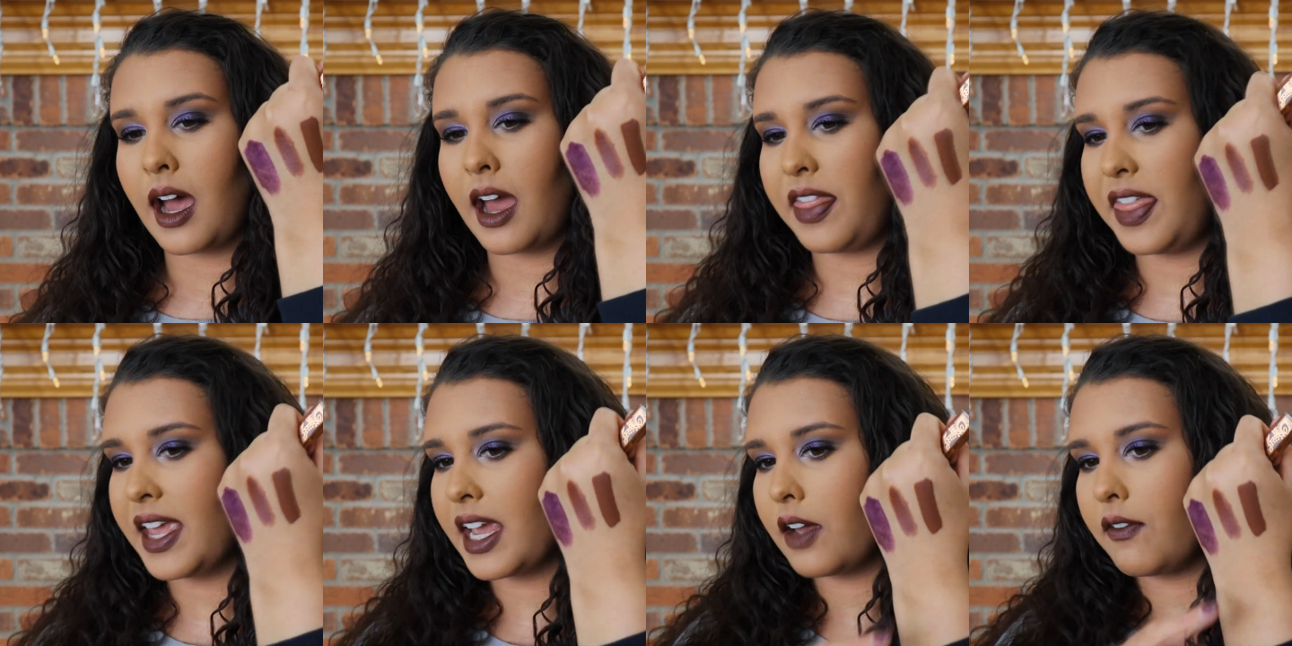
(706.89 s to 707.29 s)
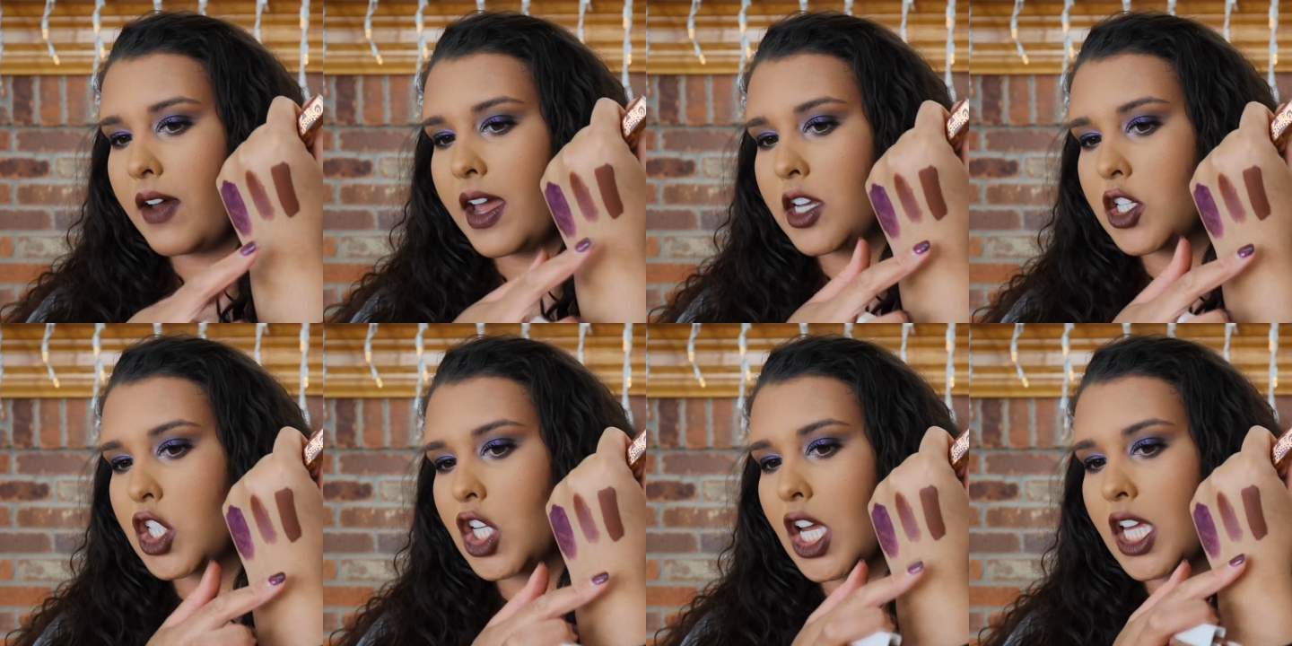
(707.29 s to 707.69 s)
I think if
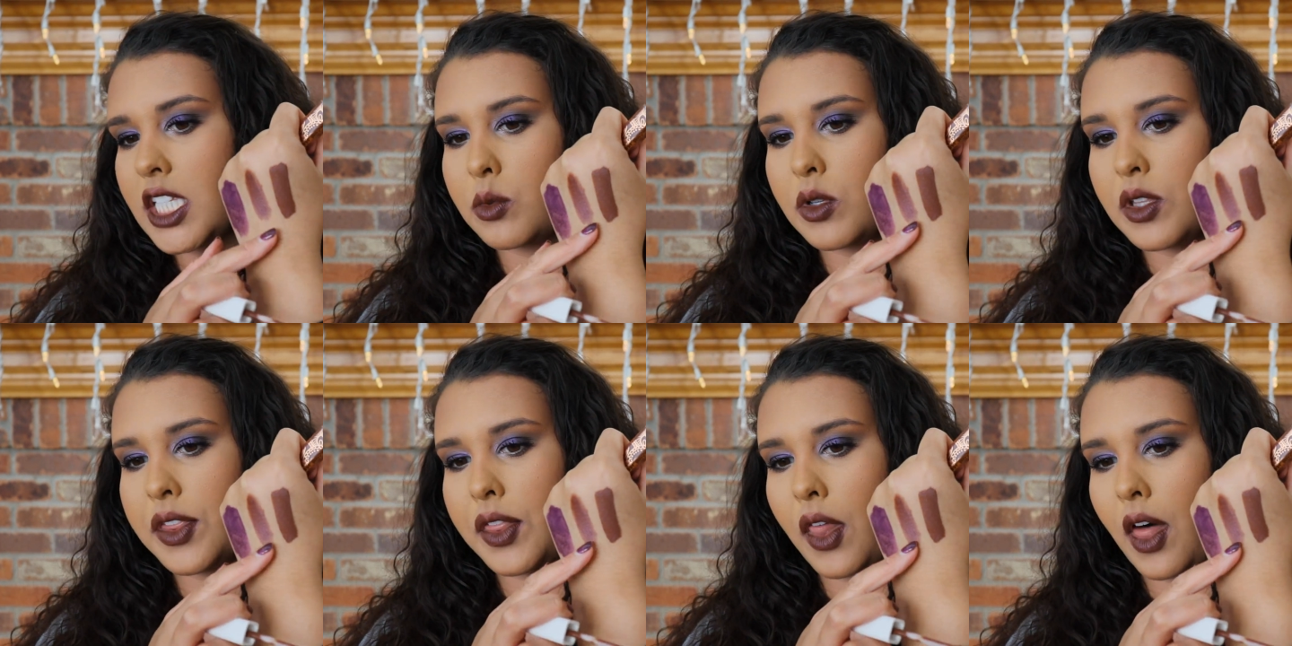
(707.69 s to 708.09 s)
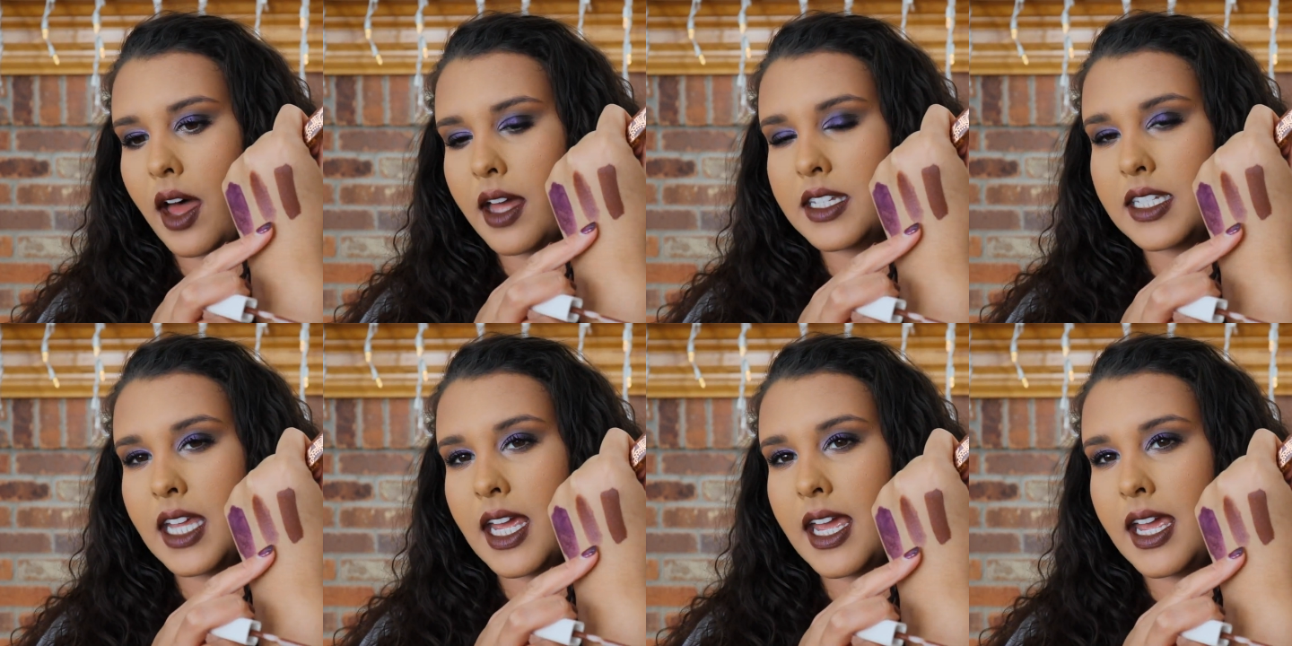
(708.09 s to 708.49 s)
I just with
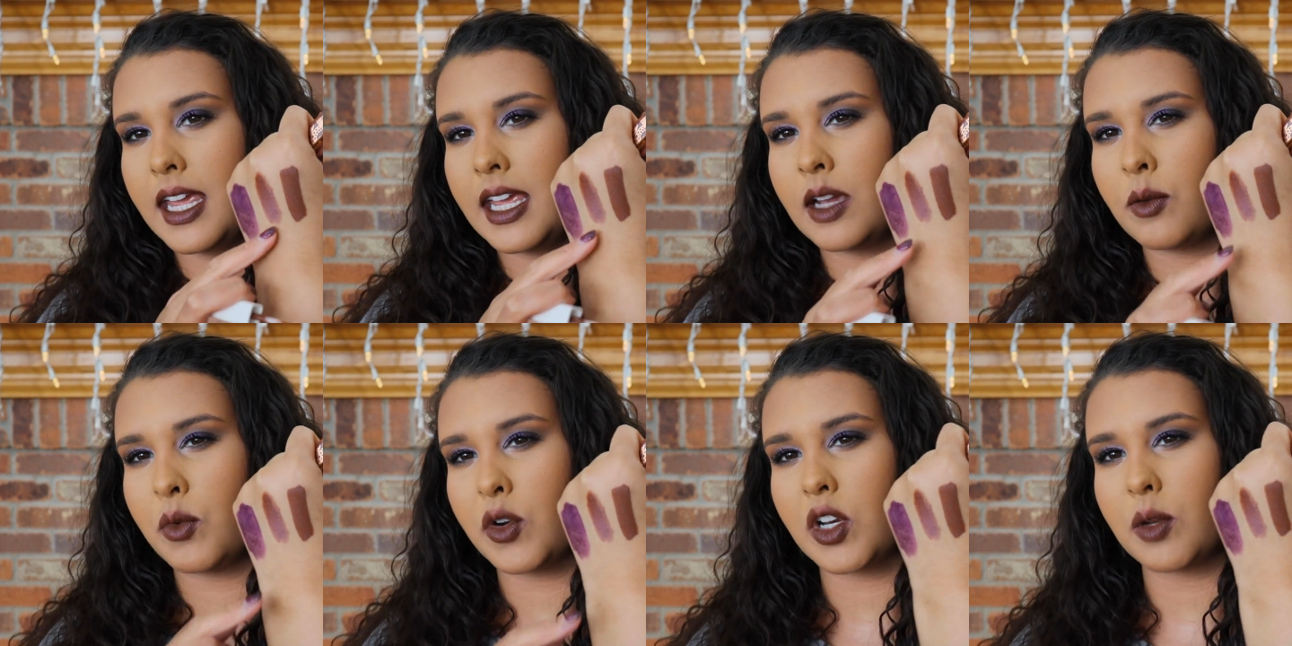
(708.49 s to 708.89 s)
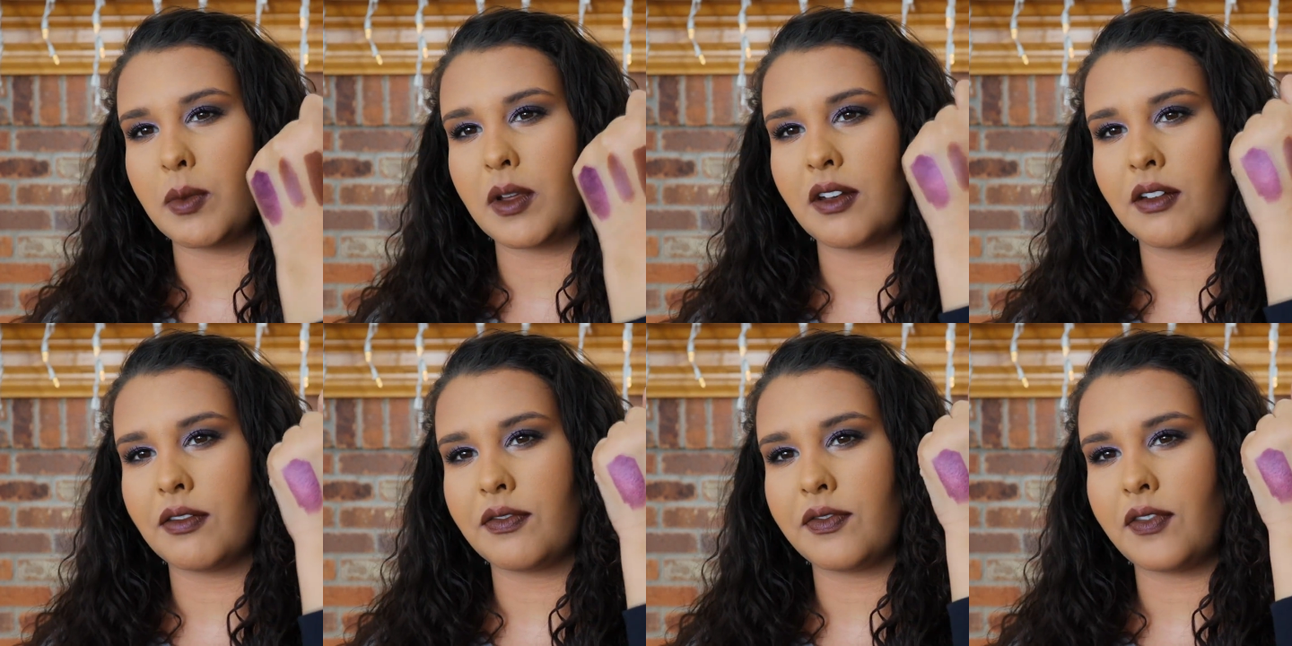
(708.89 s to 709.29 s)
Latte, it would
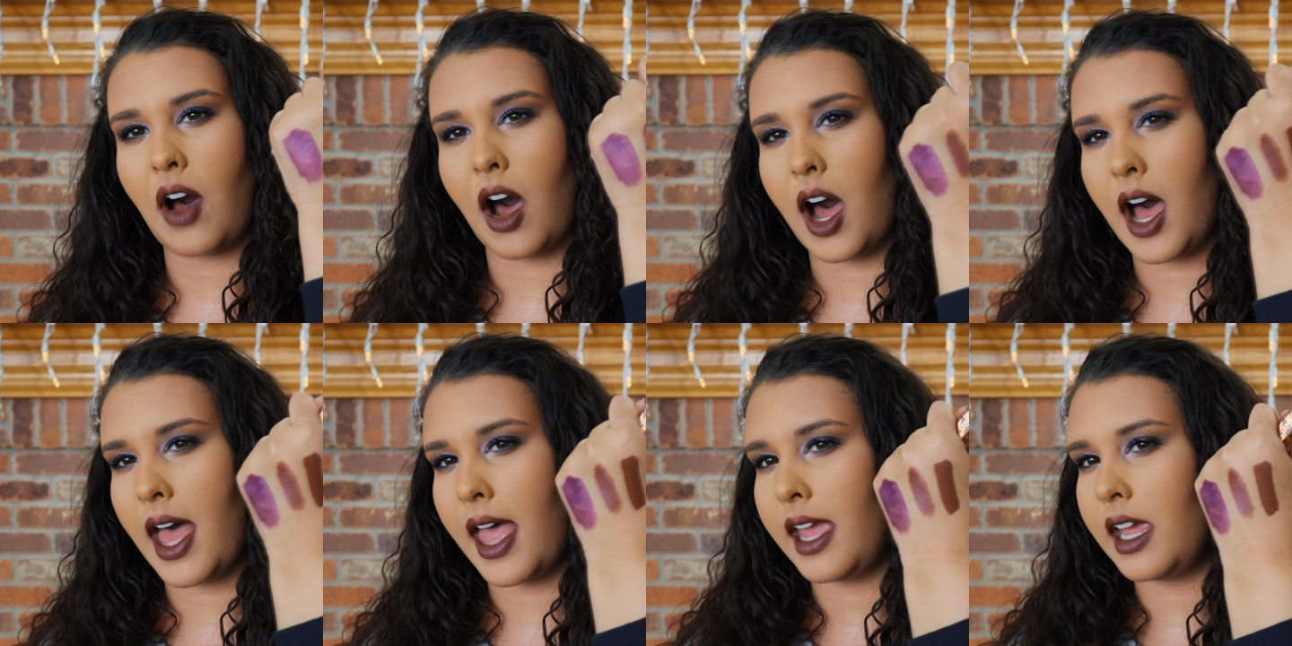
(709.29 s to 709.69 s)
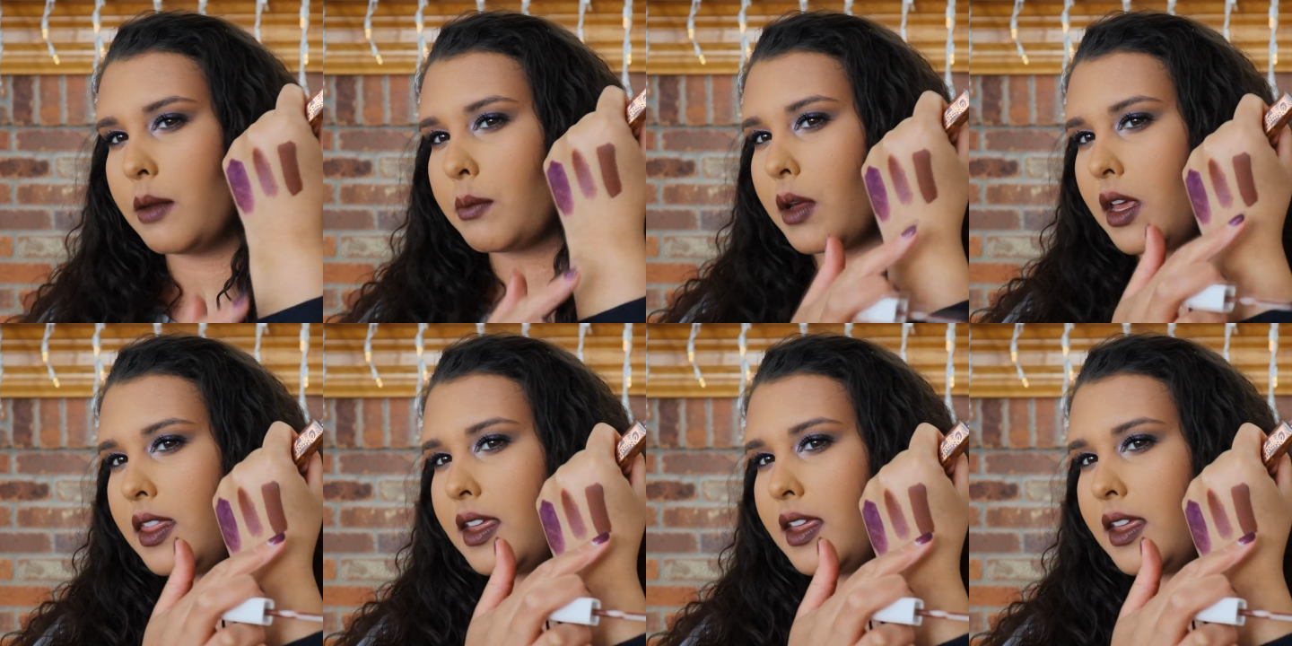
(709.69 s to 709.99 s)
have been fine,